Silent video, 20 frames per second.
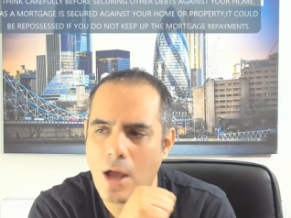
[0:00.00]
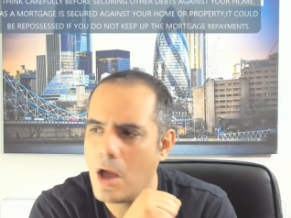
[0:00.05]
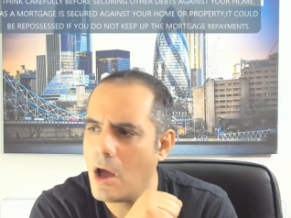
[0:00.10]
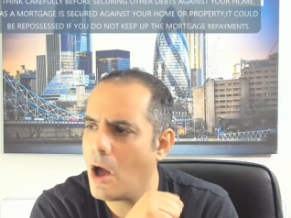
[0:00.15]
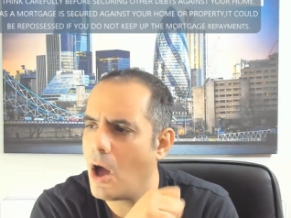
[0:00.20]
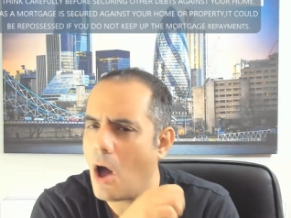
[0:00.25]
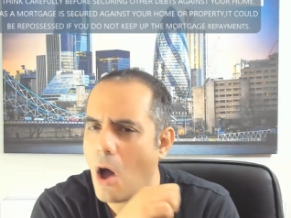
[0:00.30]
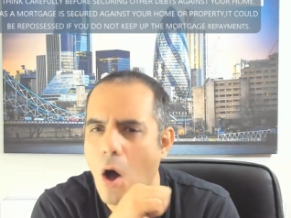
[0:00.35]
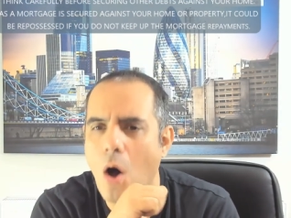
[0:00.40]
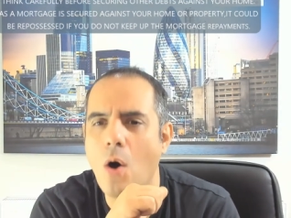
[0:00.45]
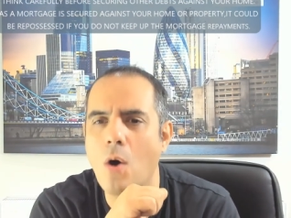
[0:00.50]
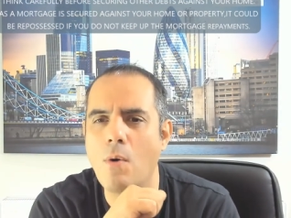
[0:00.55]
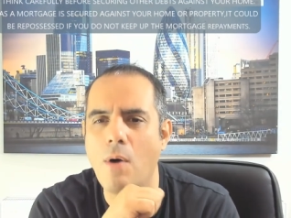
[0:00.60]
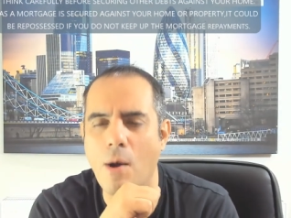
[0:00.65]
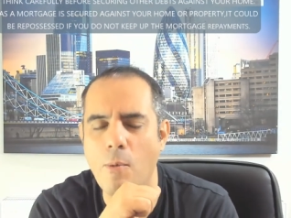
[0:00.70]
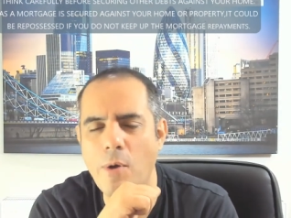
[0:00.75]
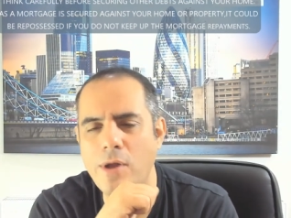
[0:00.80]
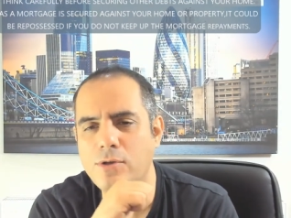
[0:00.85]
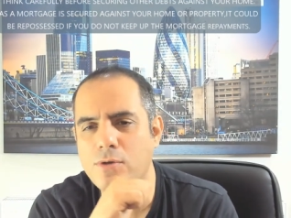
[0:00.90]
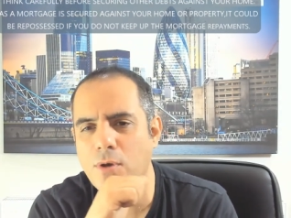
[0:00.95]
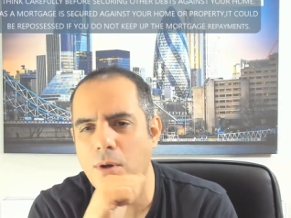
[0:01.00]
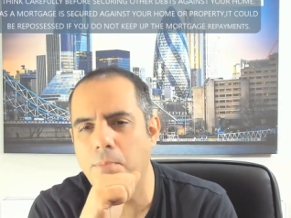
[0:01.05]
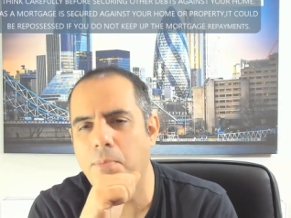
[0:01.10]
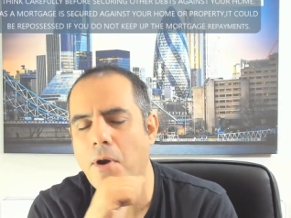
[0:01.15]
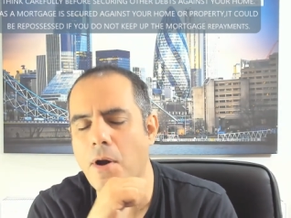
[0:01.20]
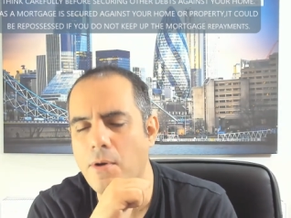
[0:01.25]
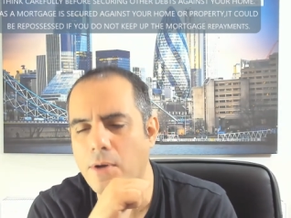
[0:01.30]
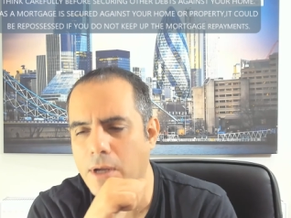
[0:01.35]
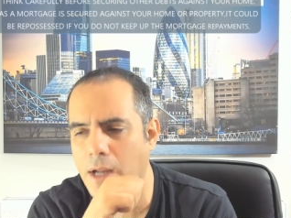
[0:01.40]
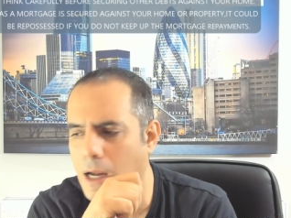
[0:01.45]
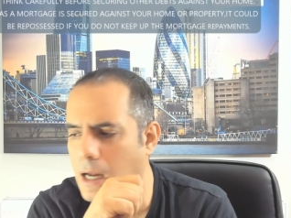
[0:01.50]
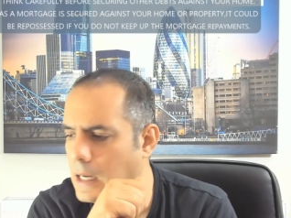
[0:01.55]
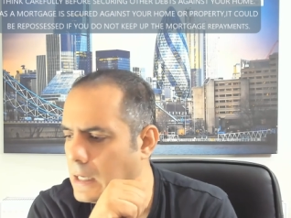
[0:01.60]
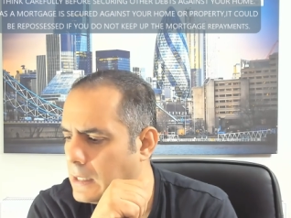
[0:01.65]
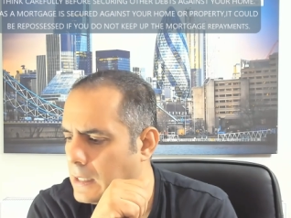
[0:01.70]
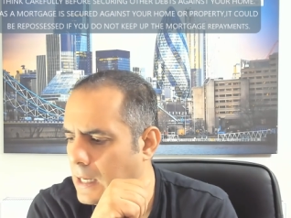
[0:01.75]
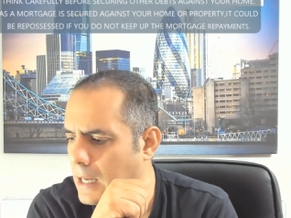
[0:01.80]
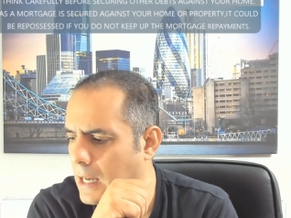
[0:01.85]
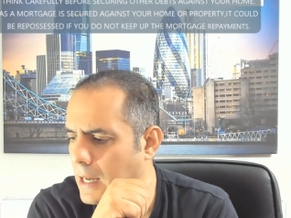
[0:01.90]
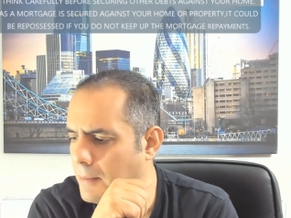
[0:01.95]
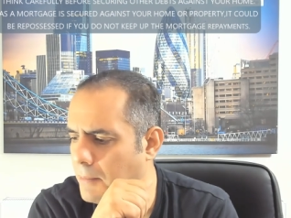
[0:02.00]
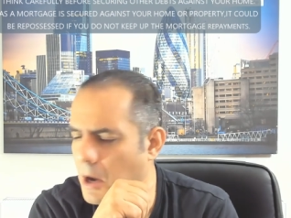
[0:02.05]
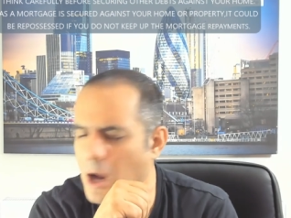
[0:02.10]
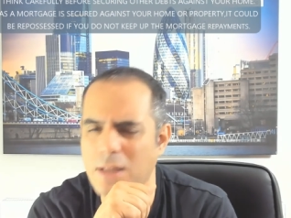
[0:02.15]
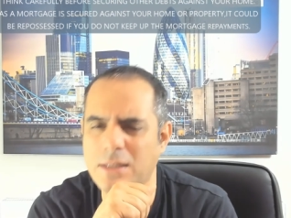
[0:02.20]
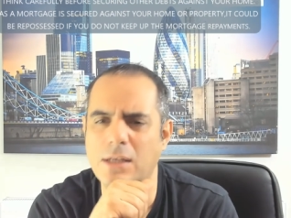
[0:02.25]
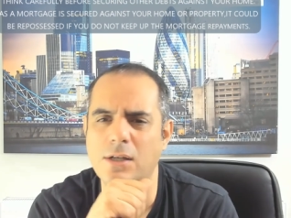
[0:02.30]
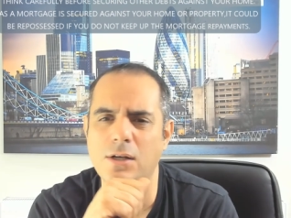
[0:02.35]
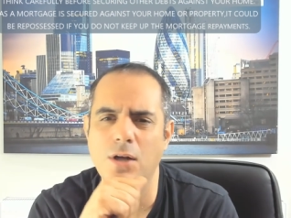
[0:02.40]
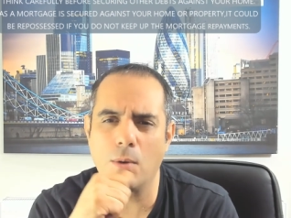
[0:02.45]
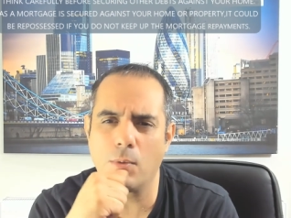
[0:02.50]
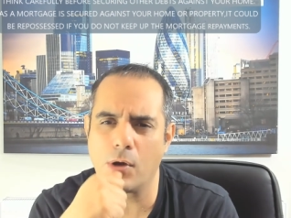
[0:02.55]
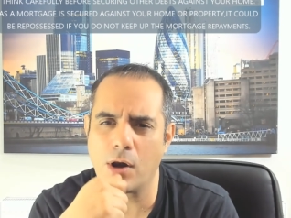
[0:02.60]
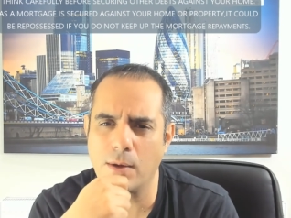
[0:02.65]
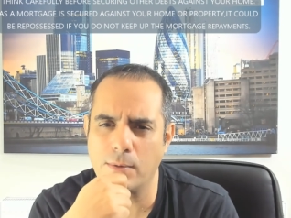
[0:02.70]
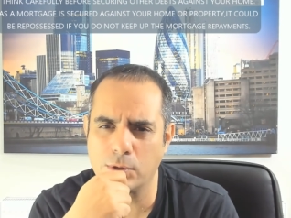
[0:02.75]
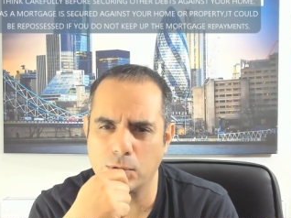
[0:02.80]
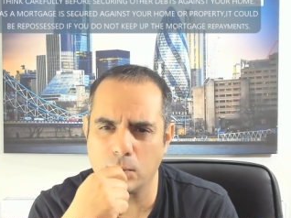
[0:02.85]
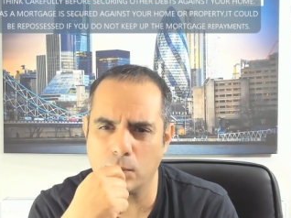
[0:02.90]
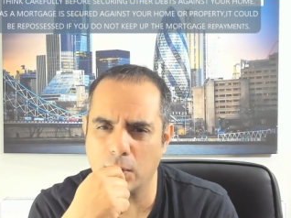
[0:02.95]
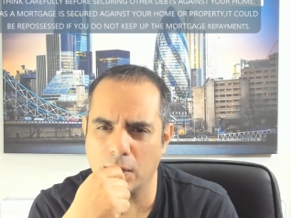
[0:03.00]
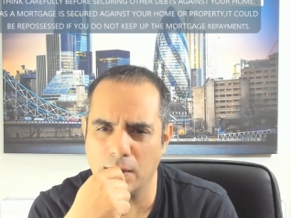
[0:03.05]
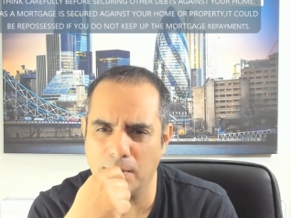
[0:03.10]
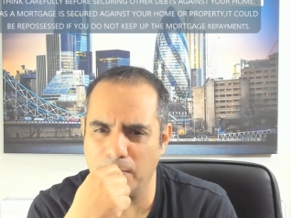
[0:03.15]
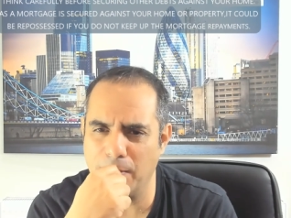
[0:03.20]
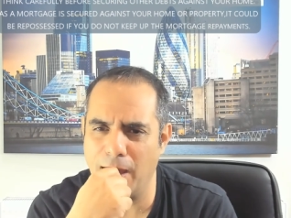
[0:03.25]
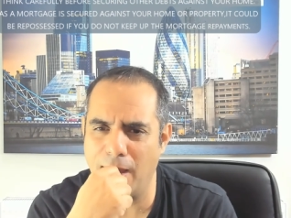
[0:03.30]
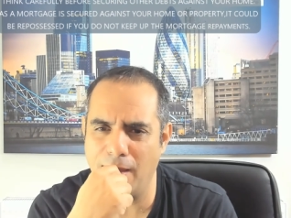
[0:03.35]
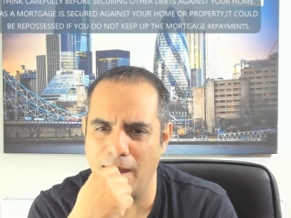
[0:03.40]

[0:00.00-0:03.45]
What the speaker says: Oh, I went to a broker. I didn't know what I was talking about.